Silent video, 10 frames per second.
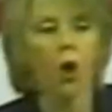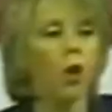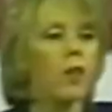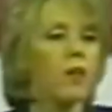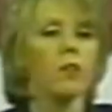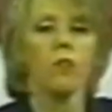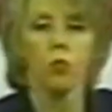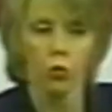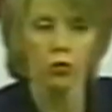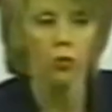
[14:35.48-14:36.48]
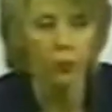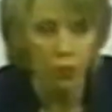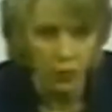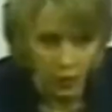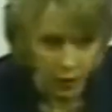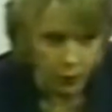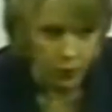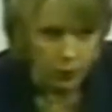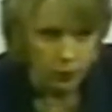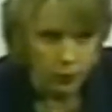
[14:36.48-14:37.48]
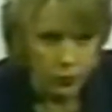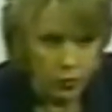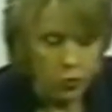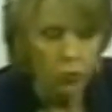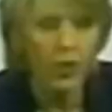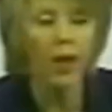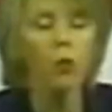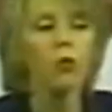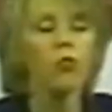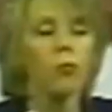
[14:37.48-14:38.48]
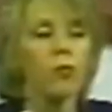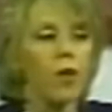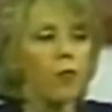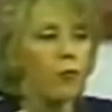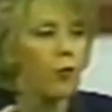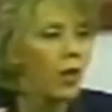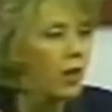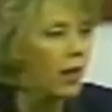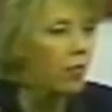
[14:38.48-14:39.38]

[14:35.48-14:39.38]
all he does is worships the devil. You can't worship the devil for any